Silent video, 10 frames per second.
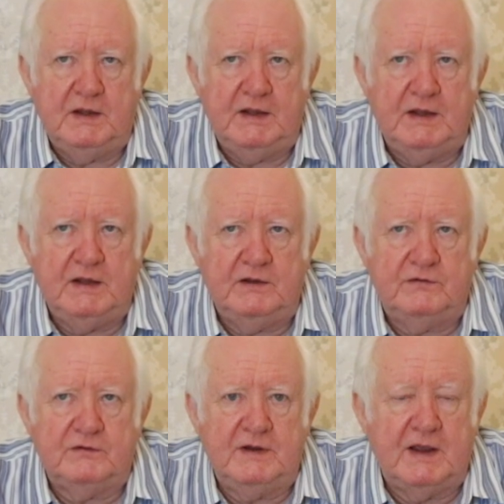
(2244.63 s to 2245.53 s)

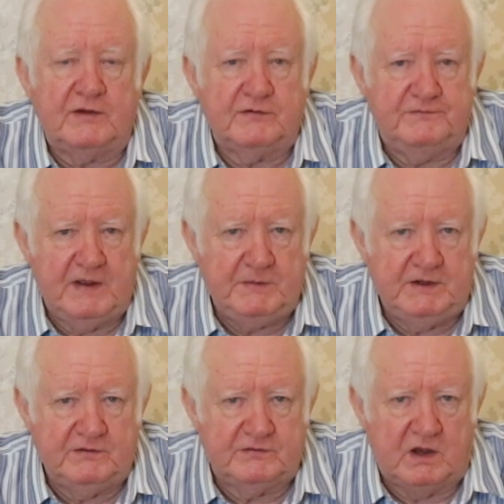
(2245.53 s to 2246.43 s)
He has a
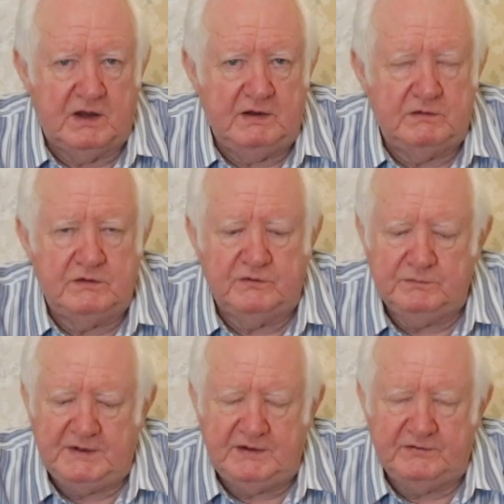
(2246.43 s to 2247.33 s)
feminine side. Doesn't
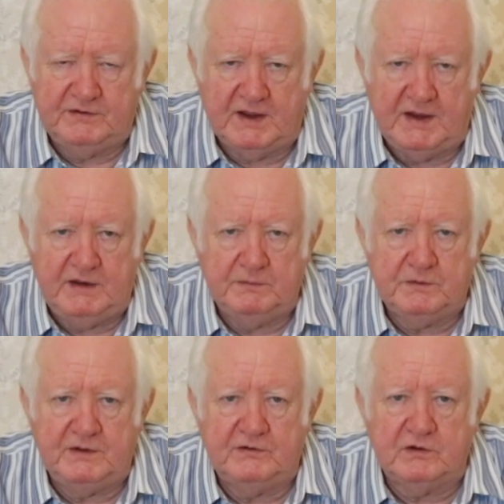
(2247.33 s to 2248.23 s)
mean he's gay, but
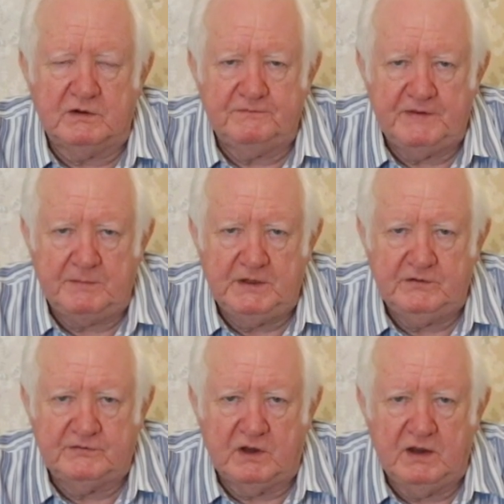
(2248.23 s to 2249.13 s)
he's got a feminine
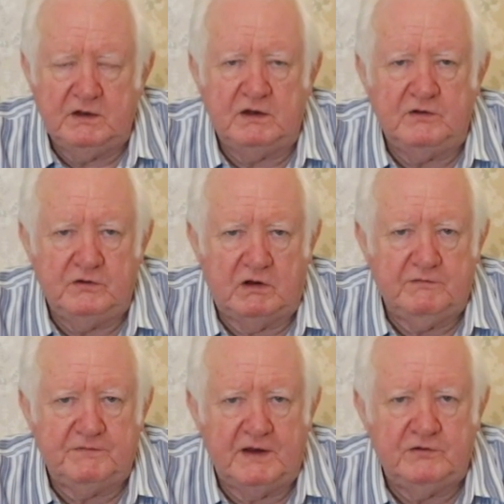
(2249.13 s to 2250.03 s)
side and he's not
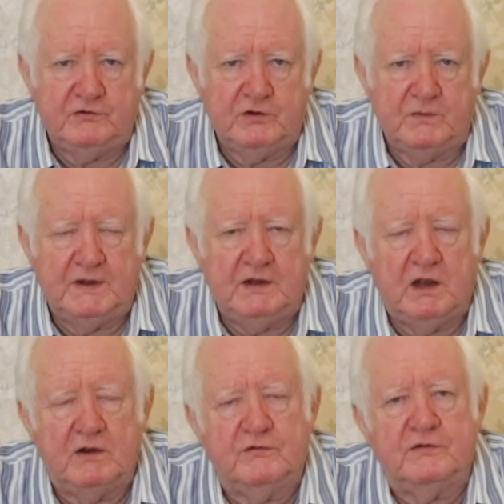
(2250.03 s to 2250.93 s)
afraid to show it. He
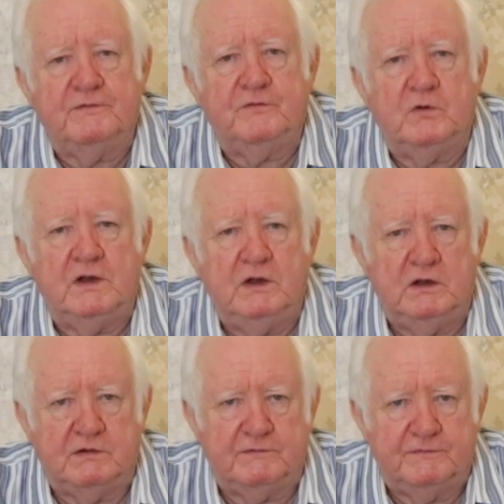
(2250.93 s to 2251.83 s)
likes to fall in
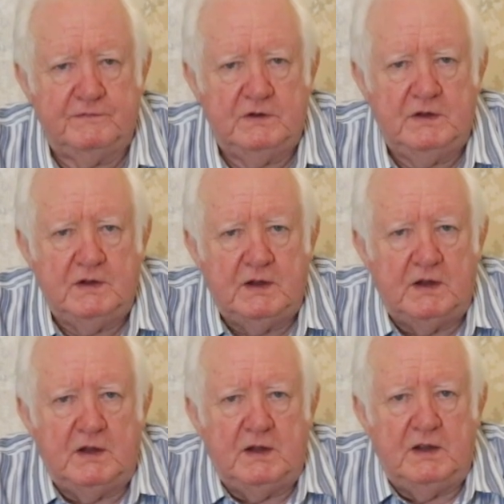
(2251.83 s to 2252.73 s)
love.
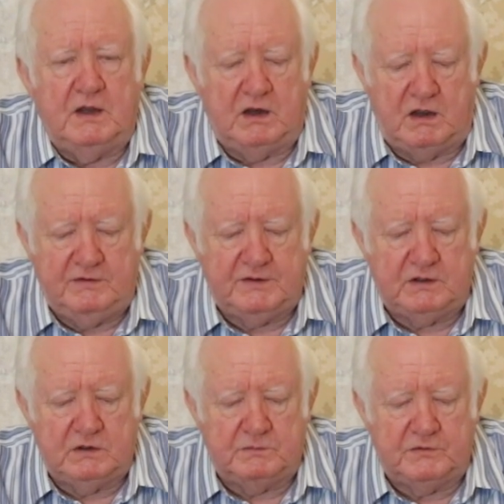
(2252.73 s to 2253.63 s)
And I think,
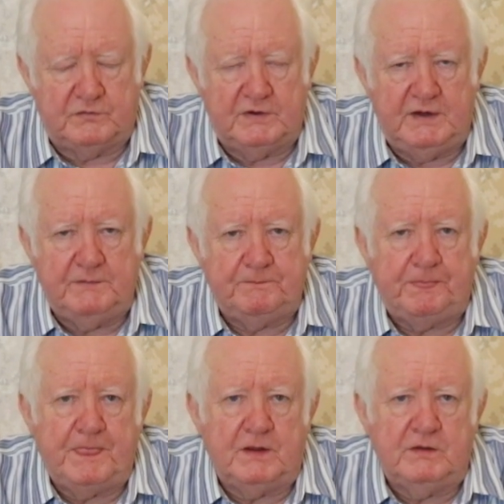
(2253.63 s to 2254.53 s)
number 3,
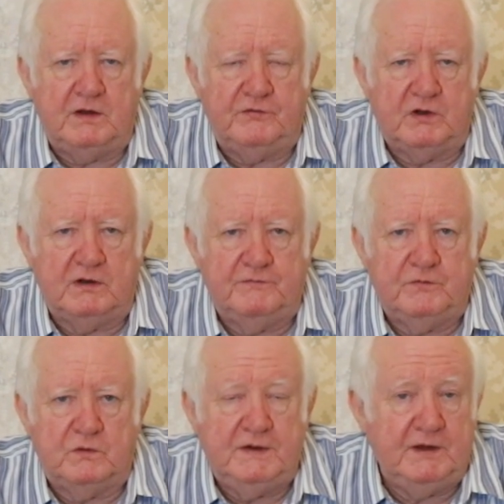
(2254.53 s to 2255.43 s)
that he's going to
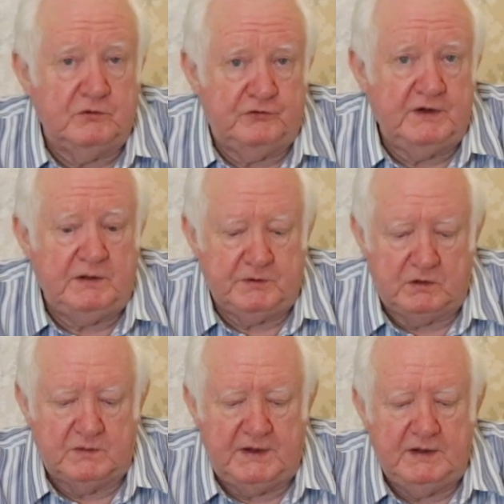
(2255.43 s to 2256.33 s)
fall, he or she, by the
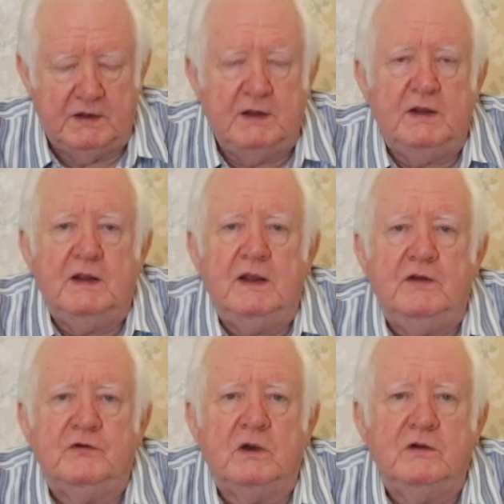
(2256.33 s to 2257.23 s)
way,
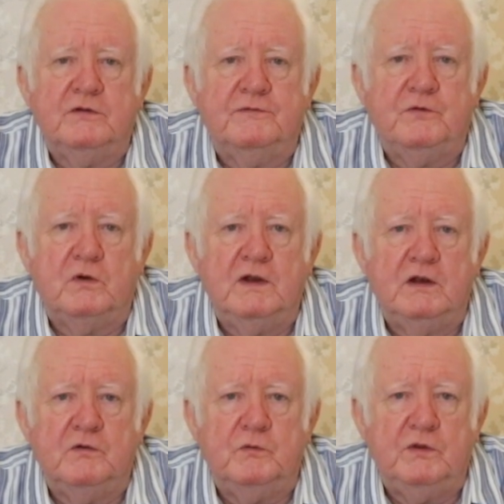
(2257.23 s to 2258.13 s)
is going to fall in
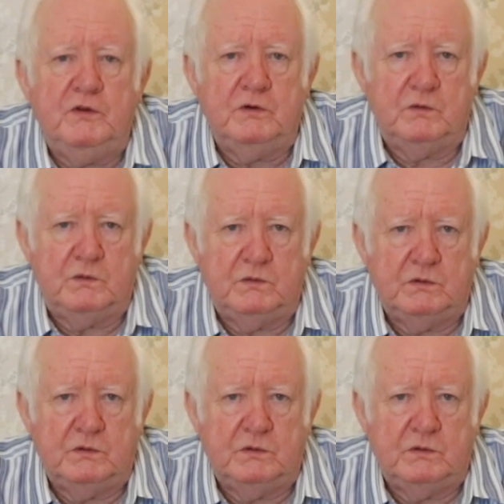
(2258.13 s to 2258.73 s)
love with you.